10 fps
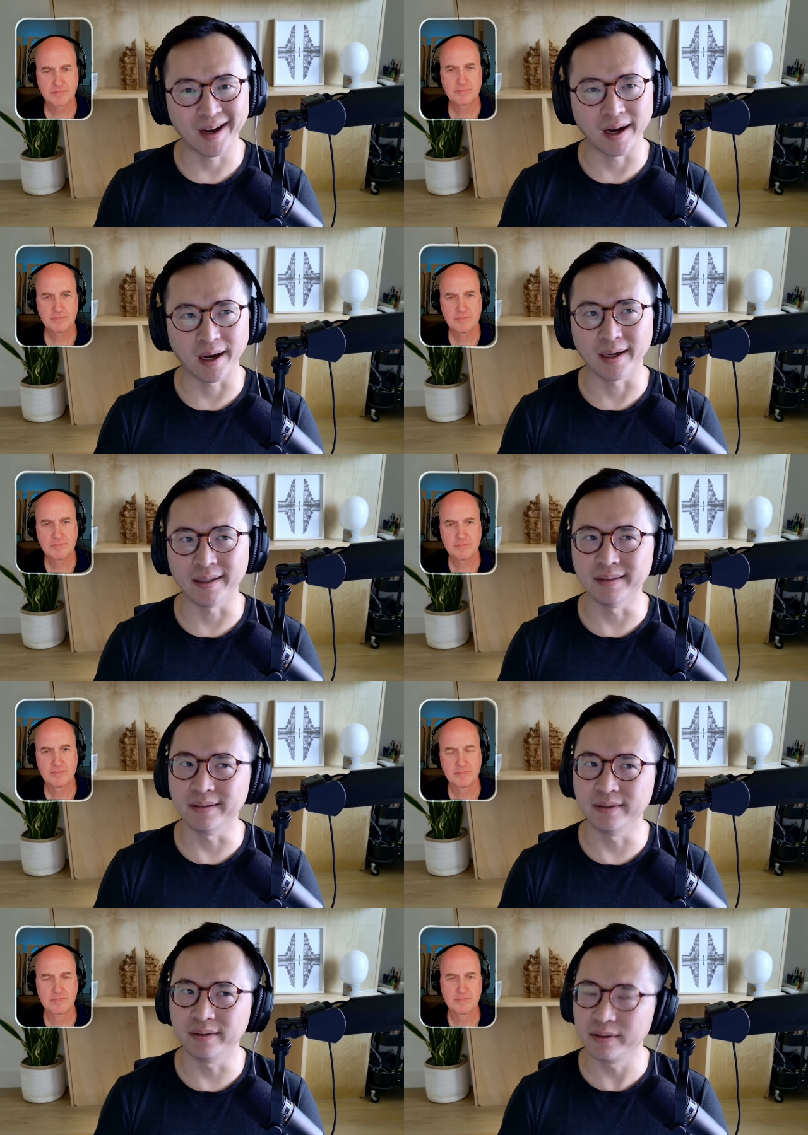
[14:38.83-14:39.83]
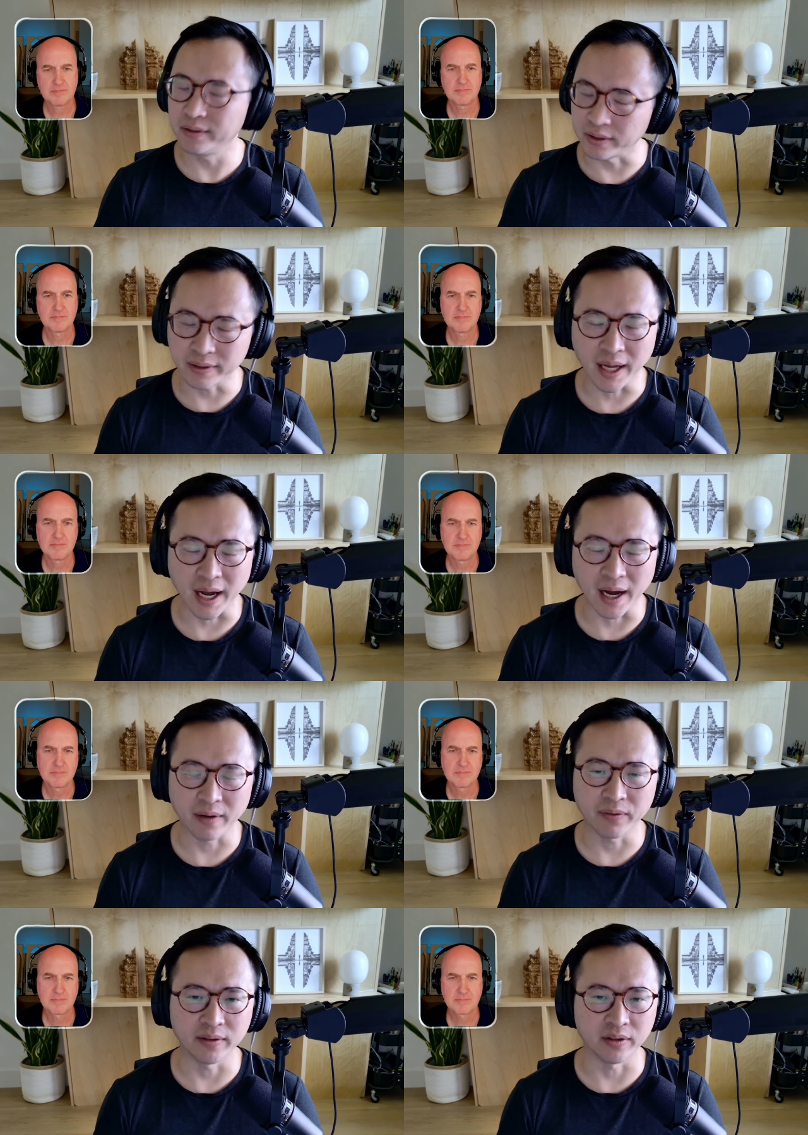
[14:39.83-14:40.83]
Speaker 1: I didn't have
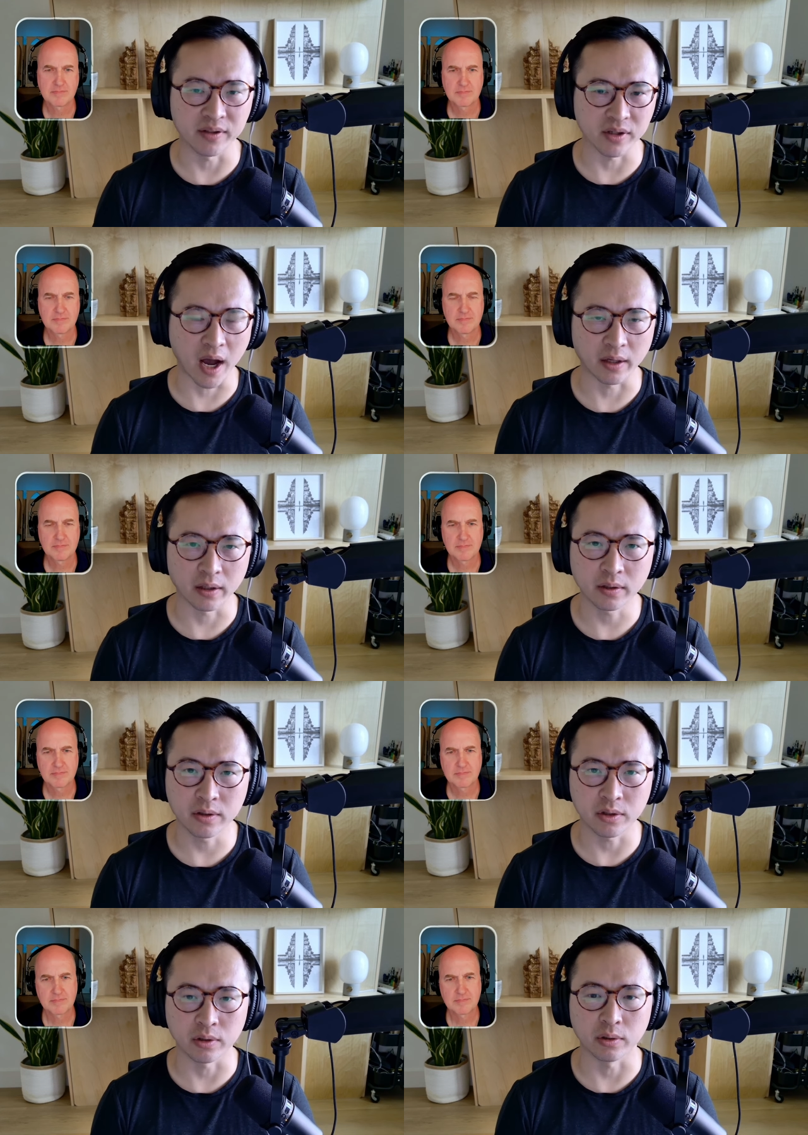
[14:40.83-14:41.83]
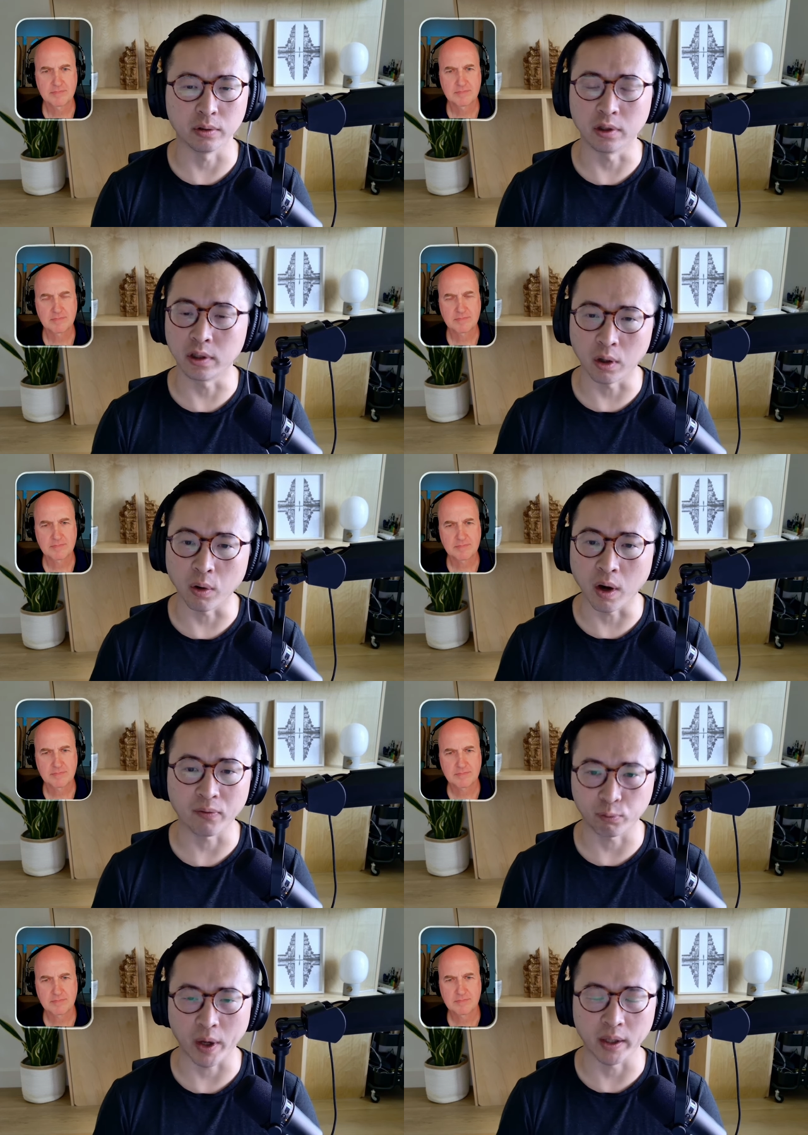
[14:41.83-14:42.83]
that desire to go off
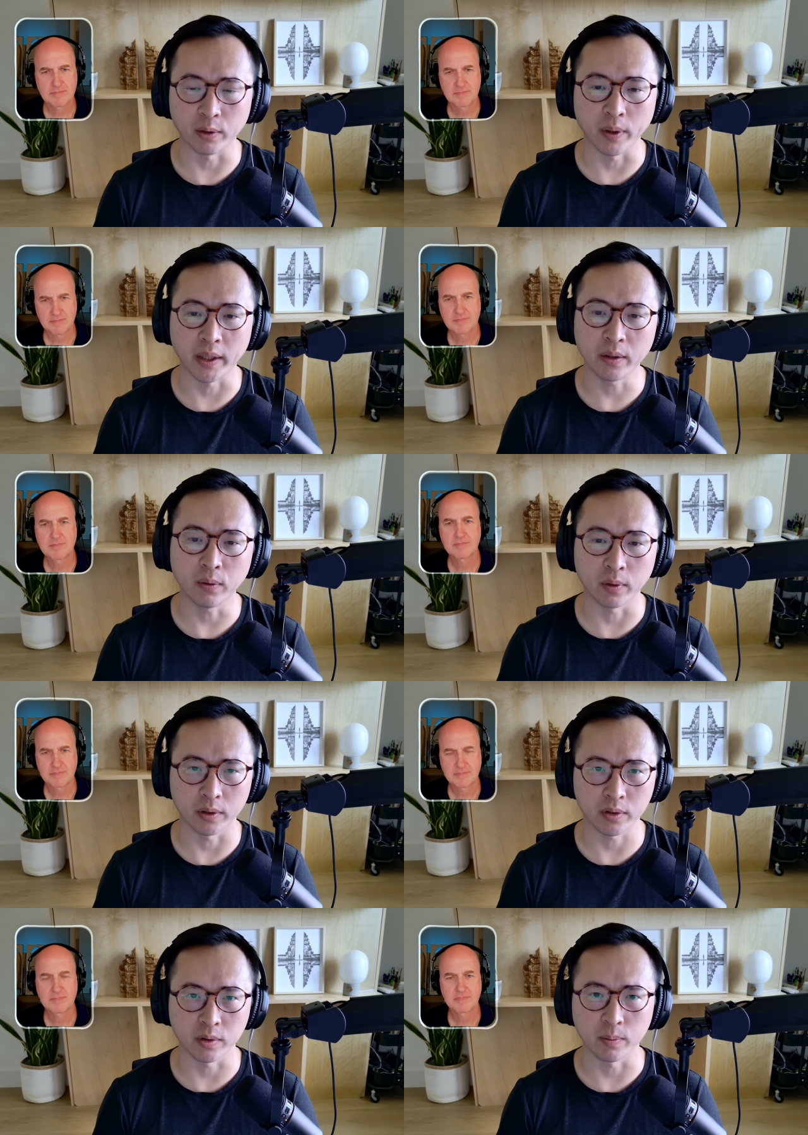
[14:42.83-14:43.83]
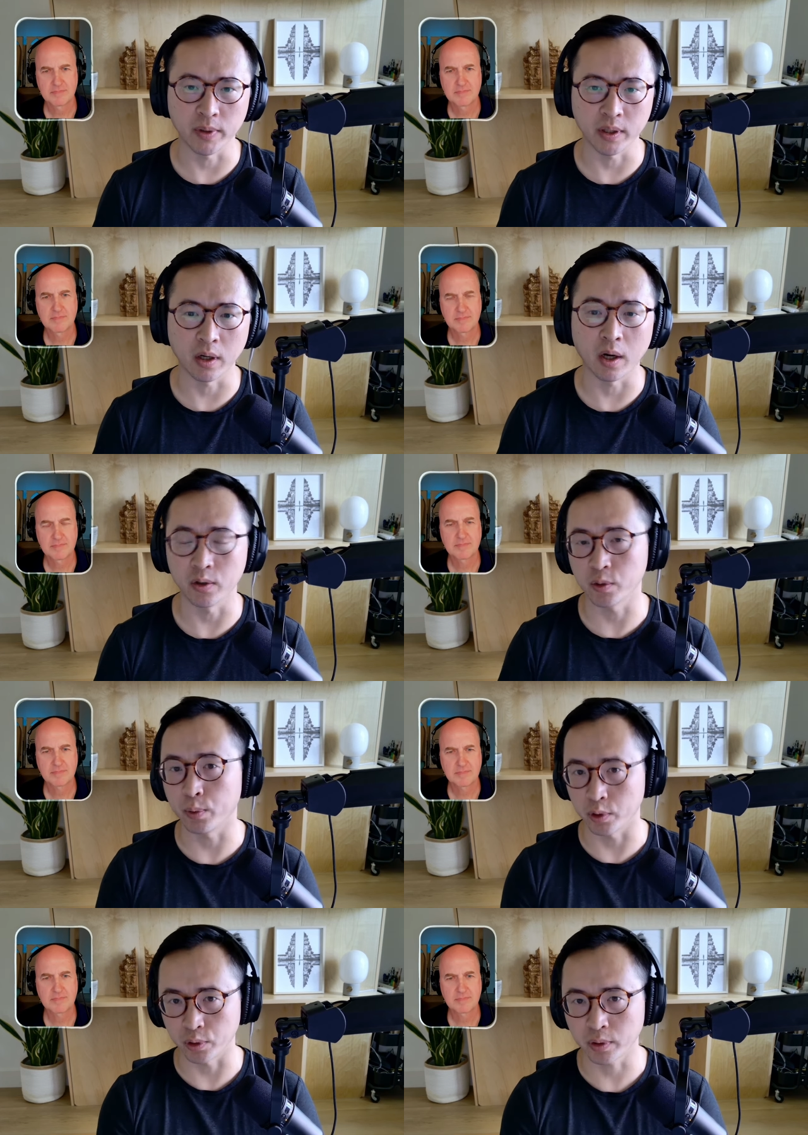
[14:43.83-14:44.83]
right away or to be an
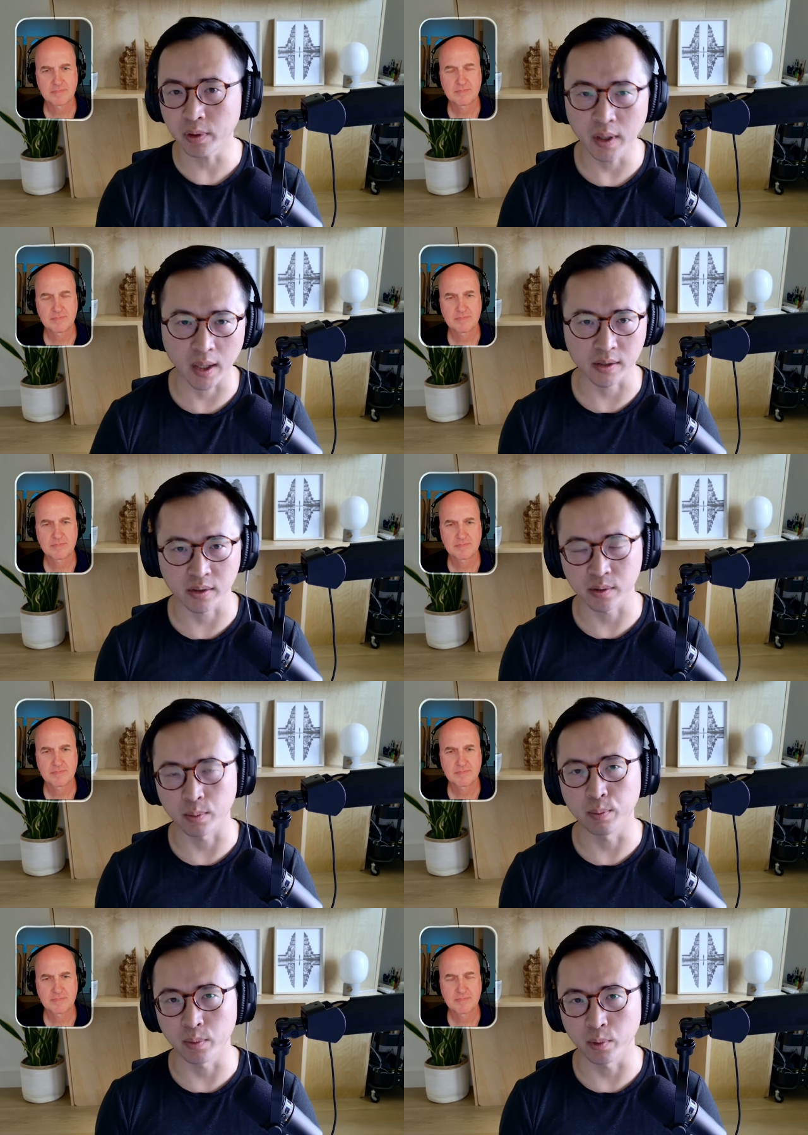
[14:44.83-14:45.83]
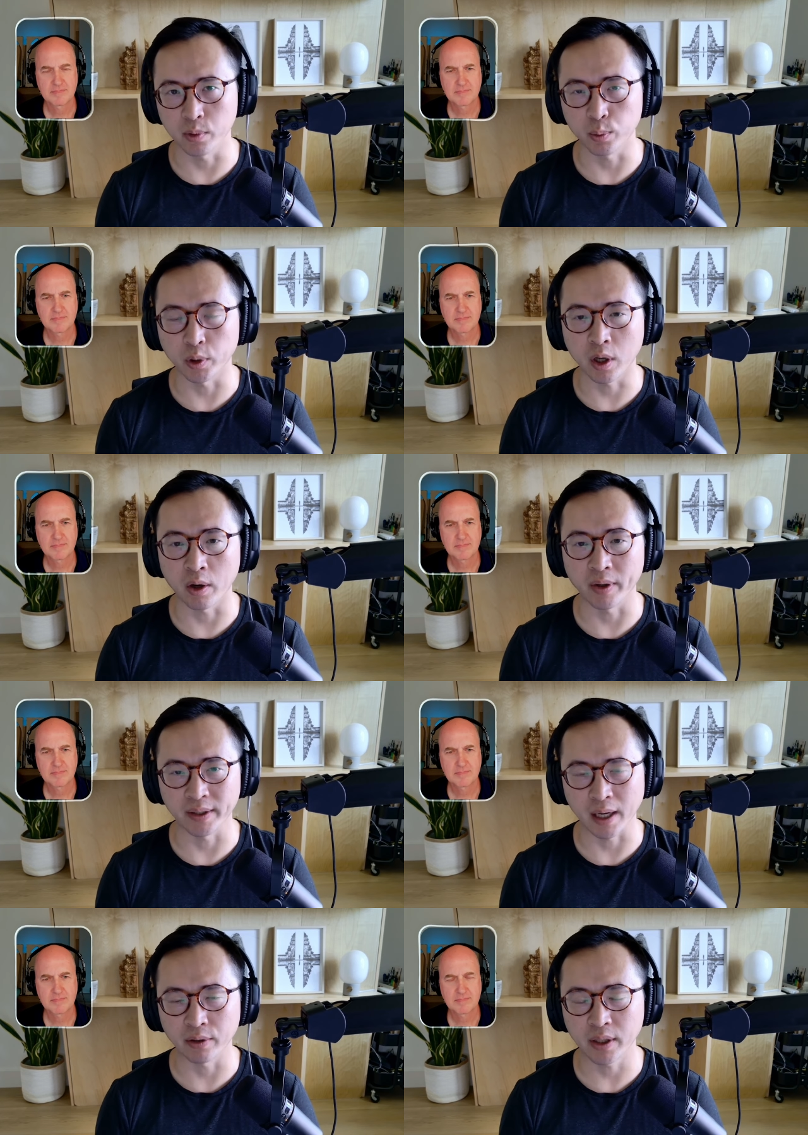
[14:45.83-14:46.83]
entrepreneur, as you, you would call it
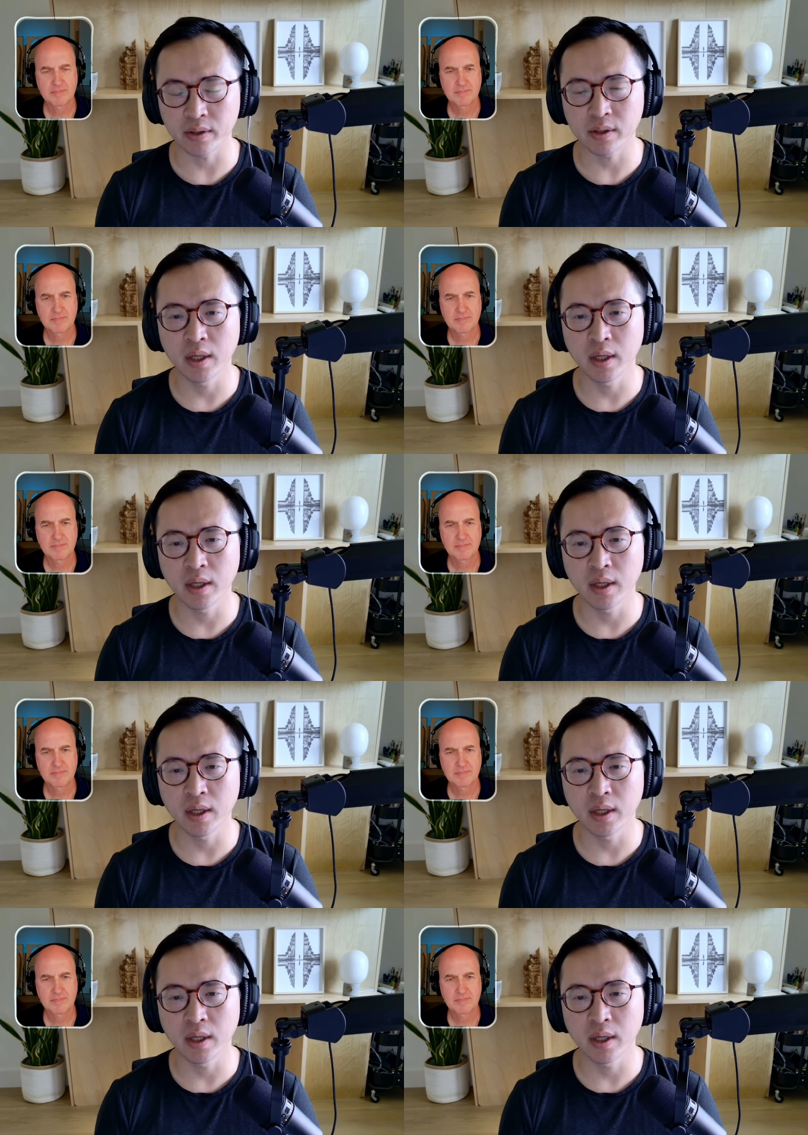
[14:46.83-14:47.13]
nowadays.